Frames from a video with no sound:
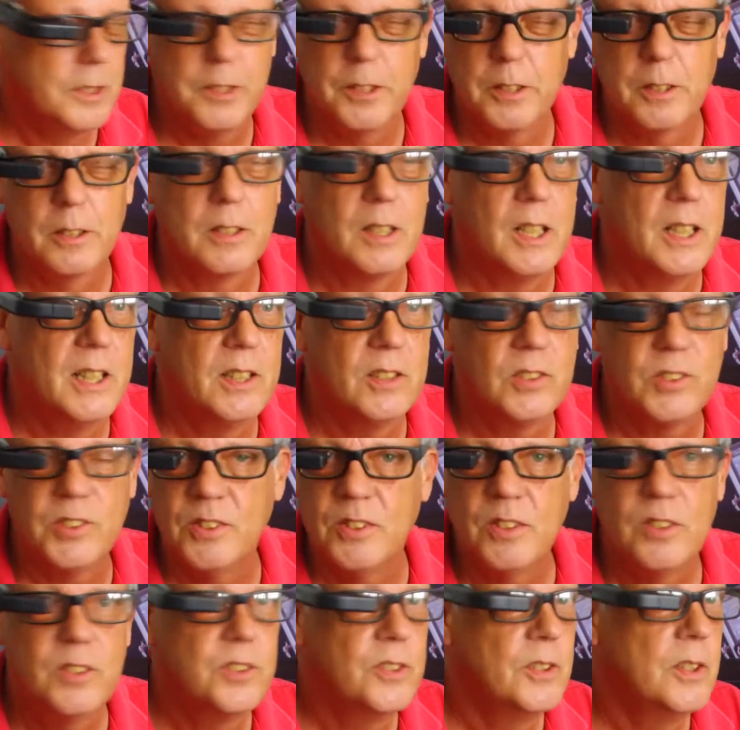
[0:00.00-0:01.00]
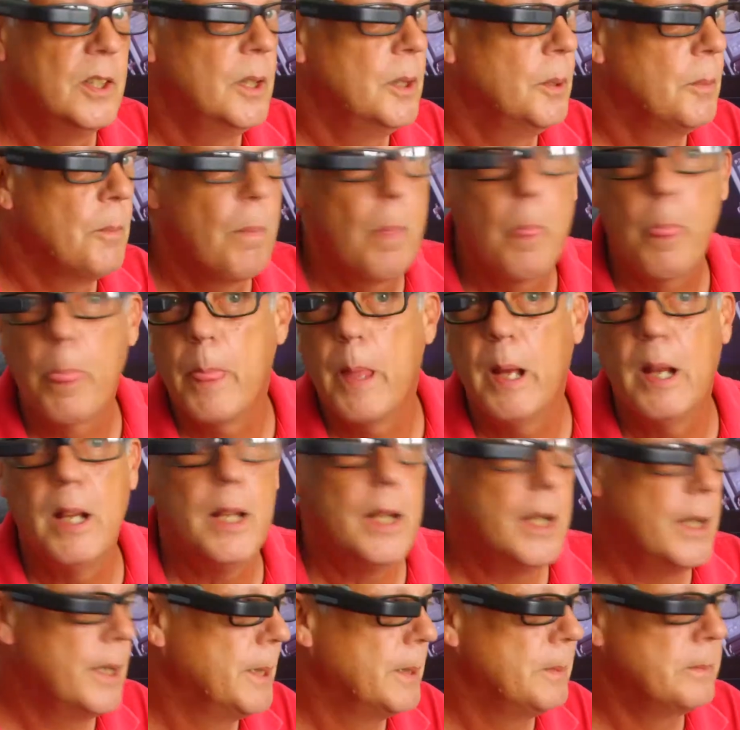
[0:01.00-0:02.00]
glasses,
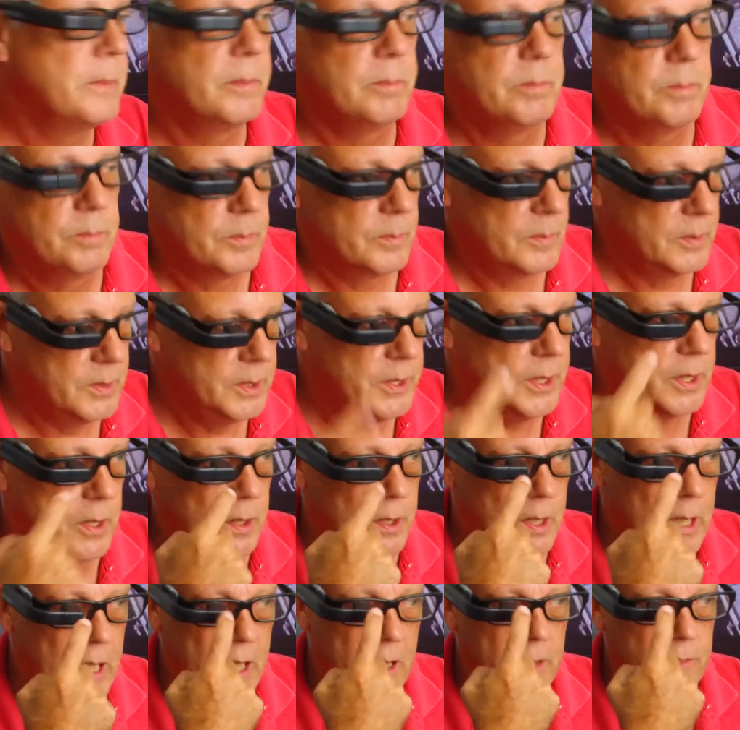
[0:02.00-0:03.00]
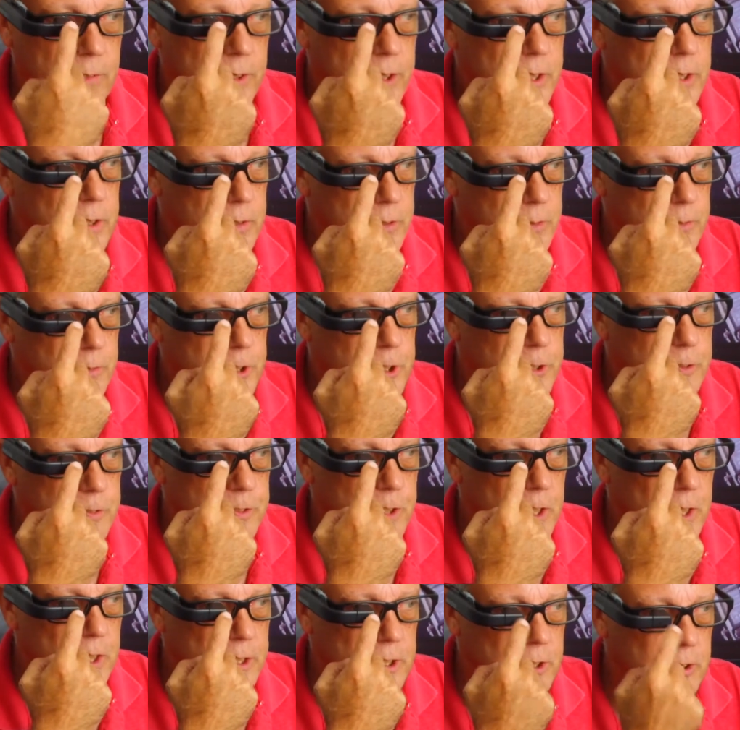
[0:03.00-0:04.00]
and have the
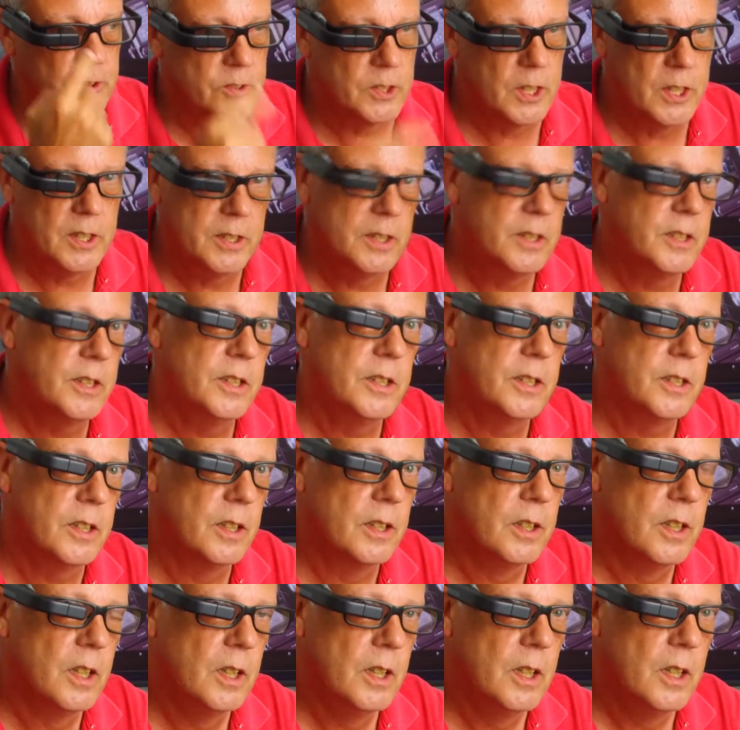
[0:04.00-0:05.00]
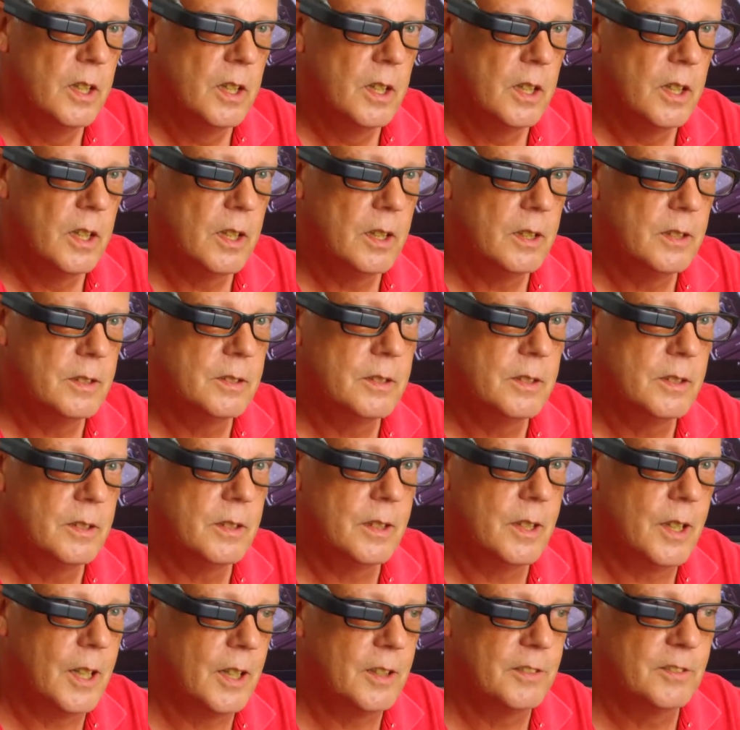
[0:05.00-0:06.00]
viewfinder right in here.
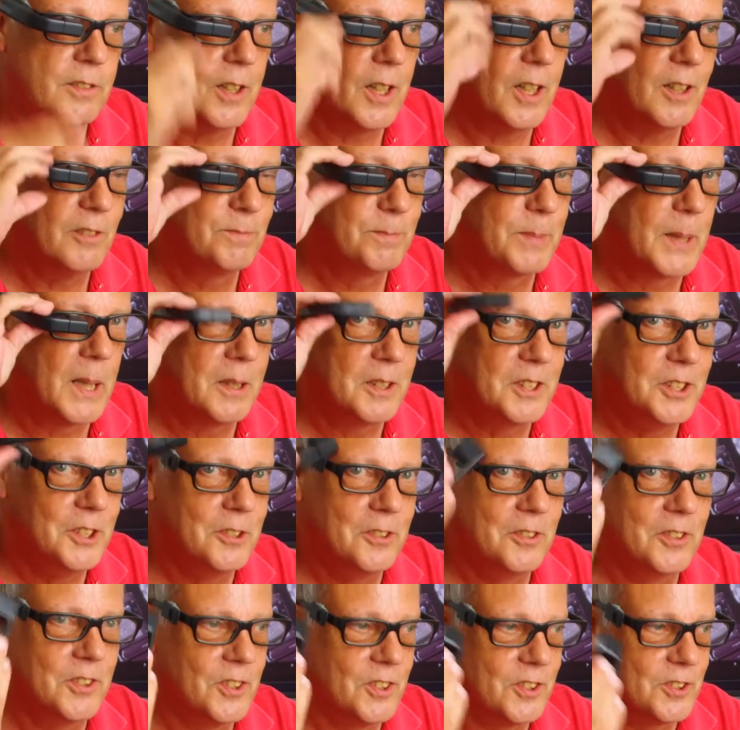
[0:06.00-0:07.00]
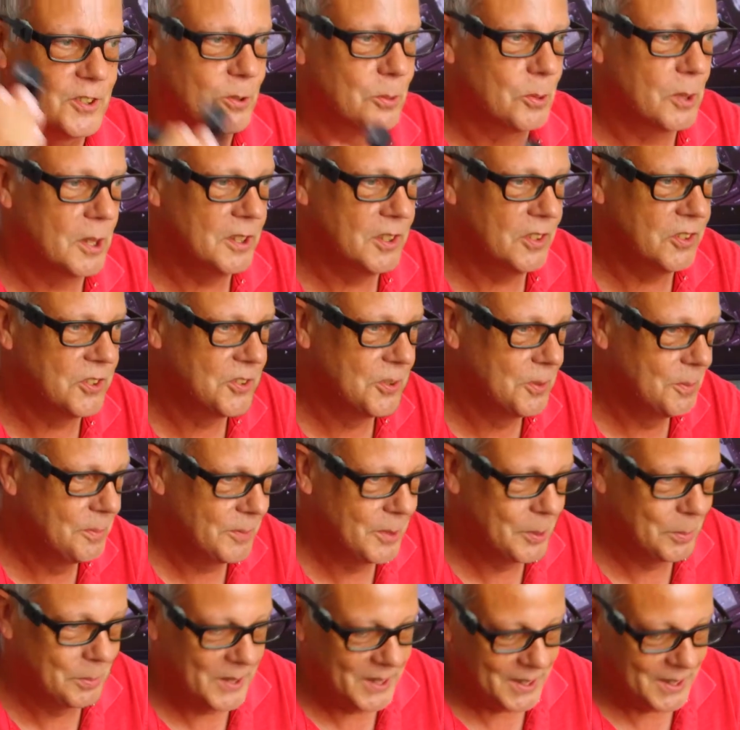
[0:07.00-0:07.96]
I've probably used this twice, to be